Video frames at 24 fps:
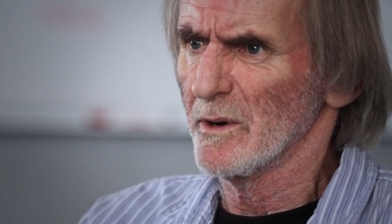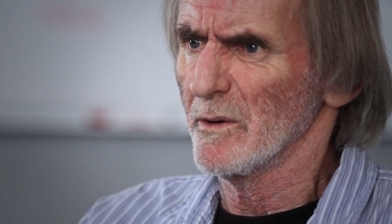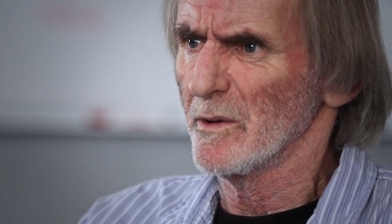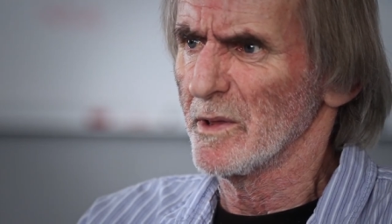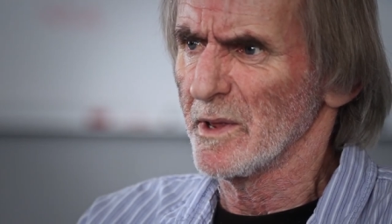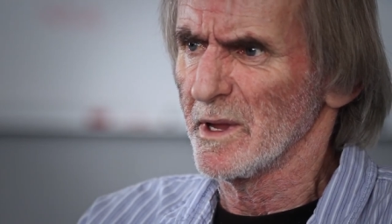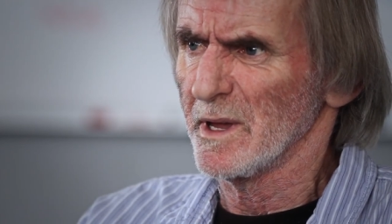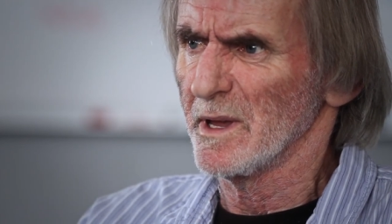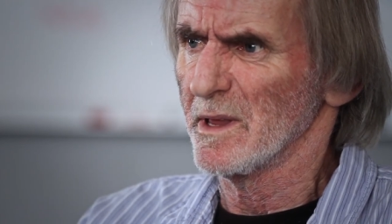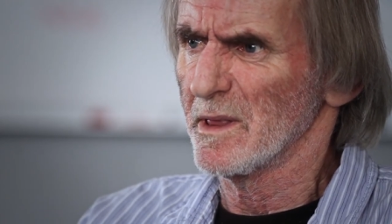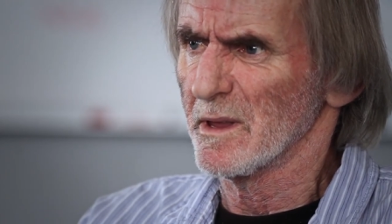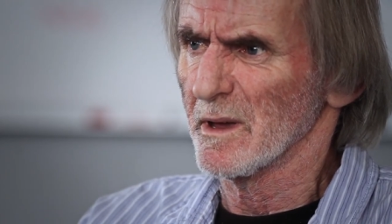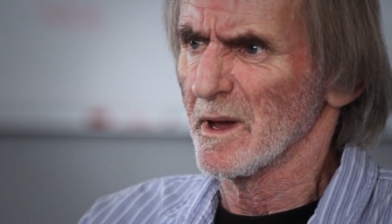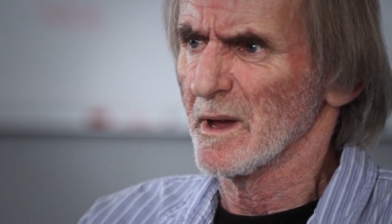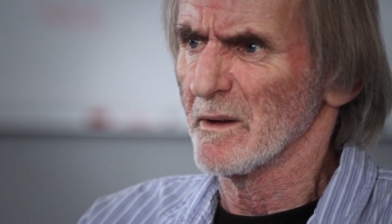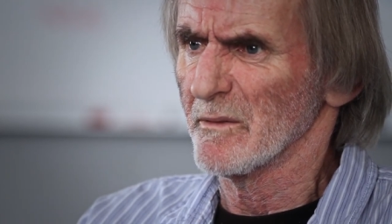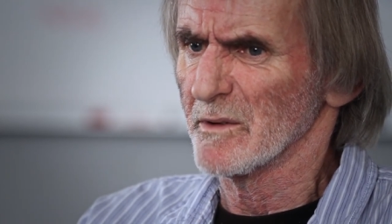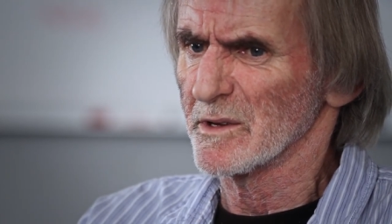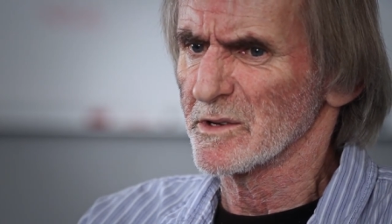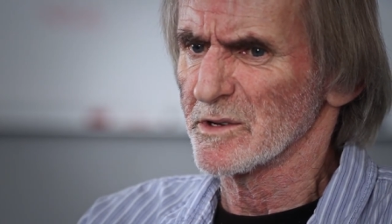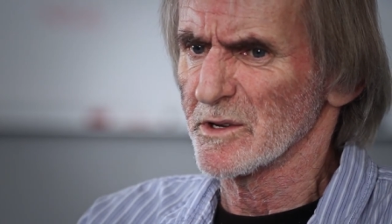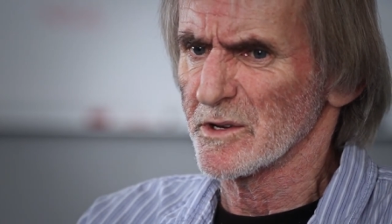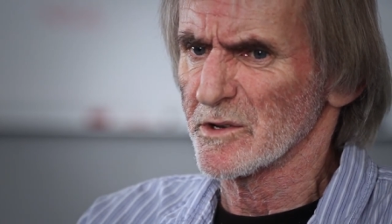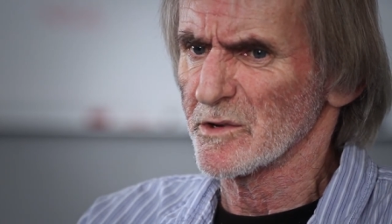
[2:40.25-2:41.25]
We don't need to
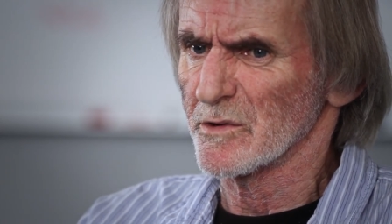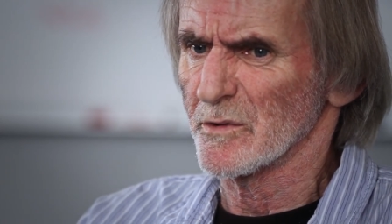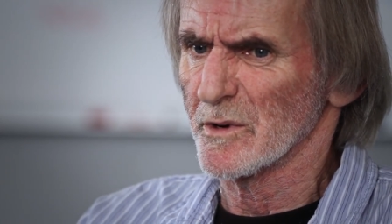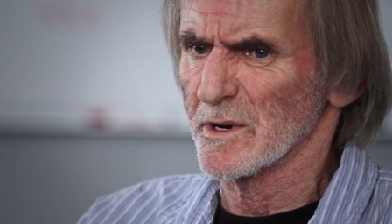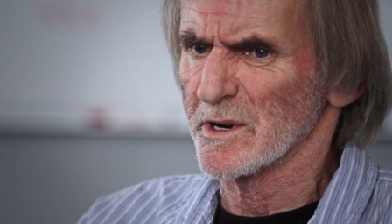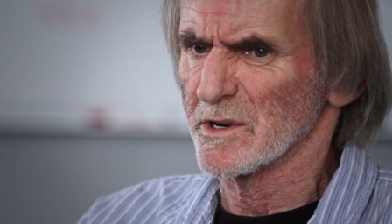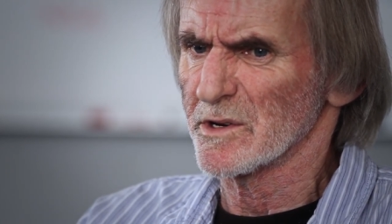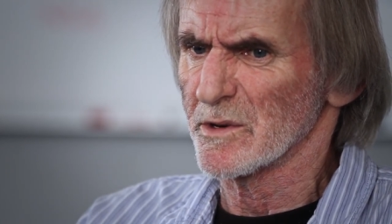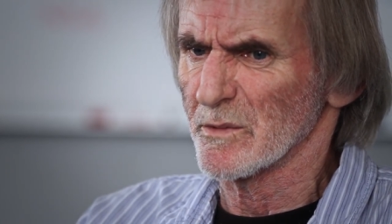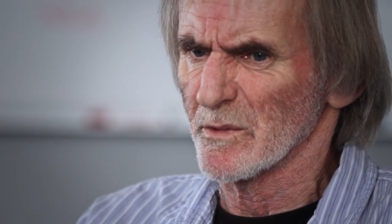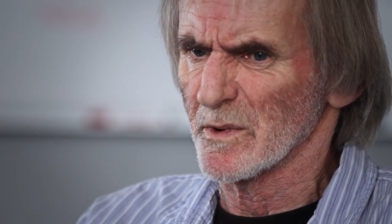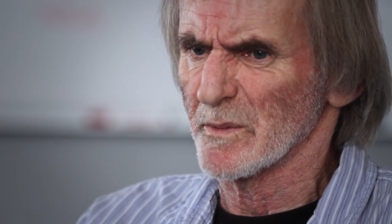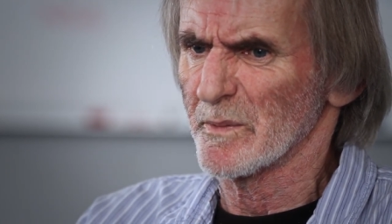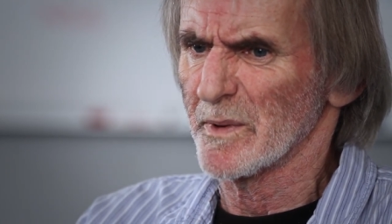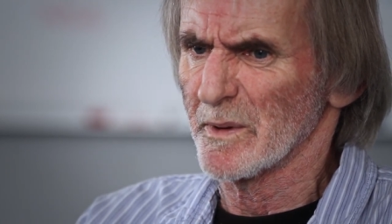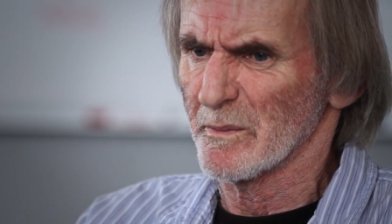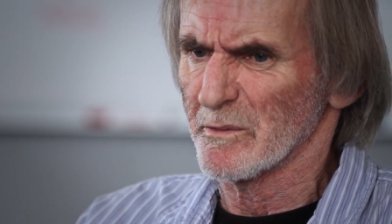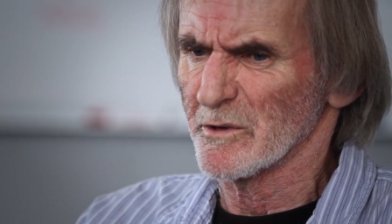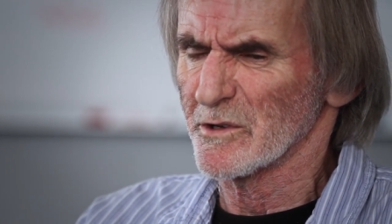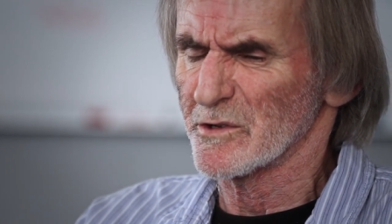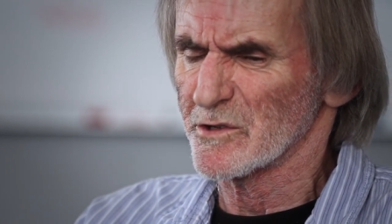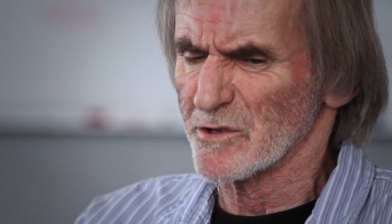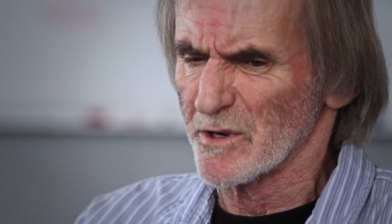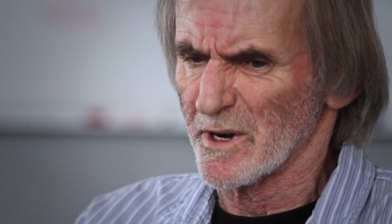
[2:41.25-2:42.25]
have a situation where
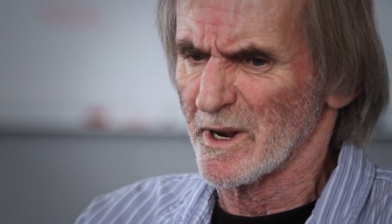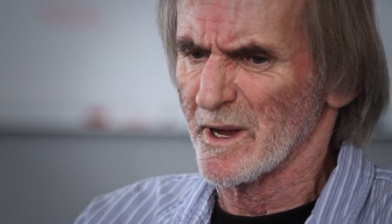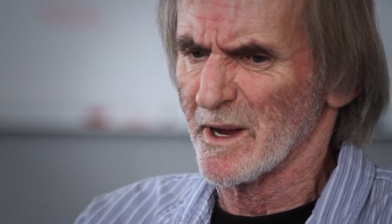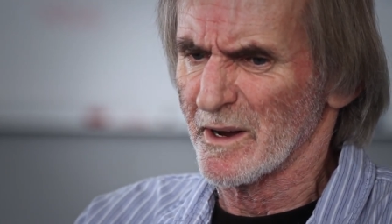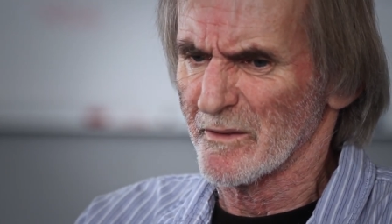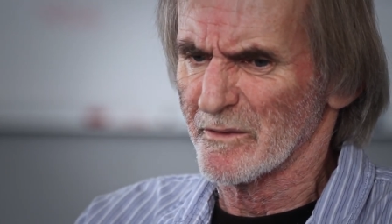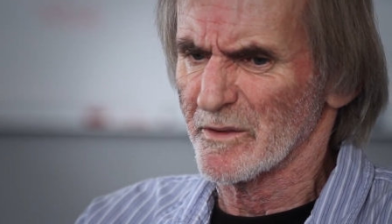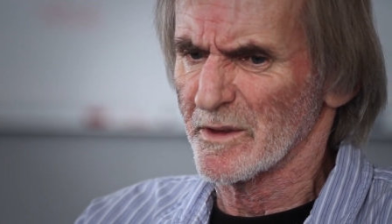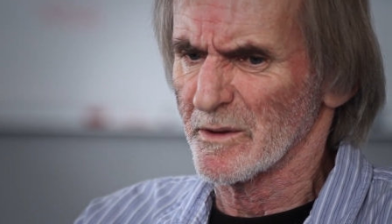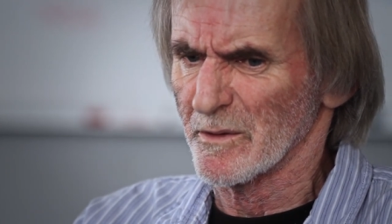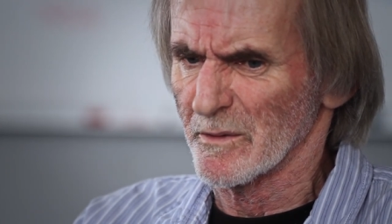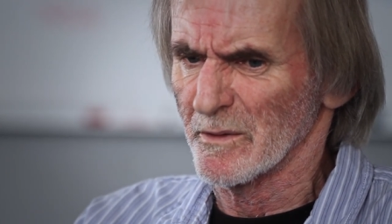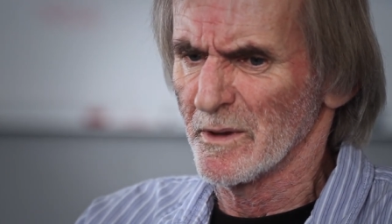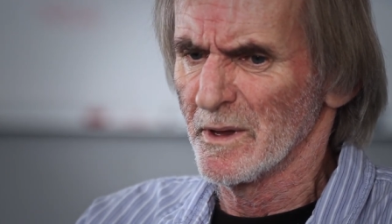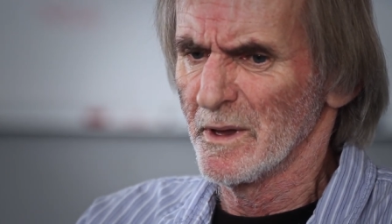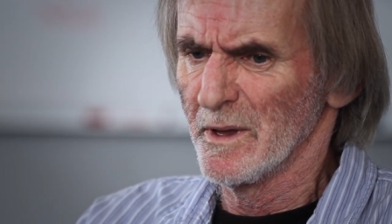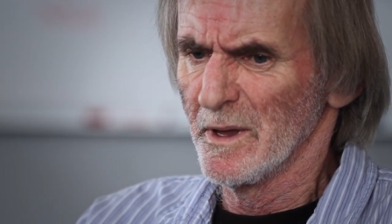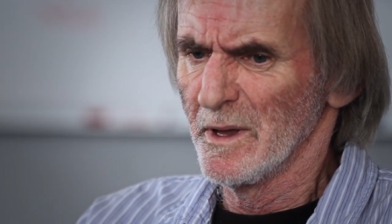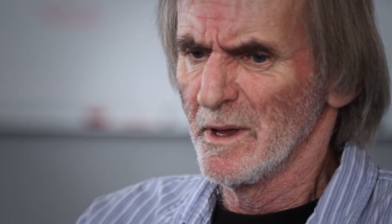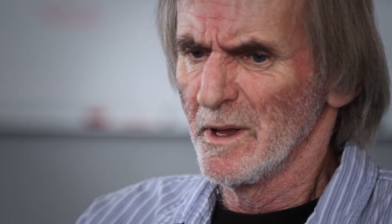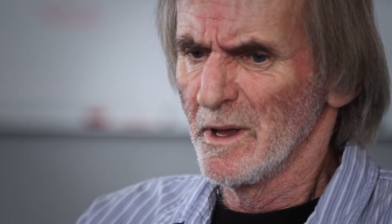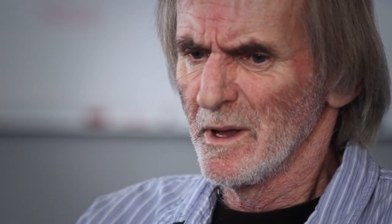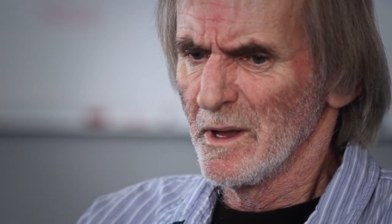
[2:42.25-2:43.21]
people should have to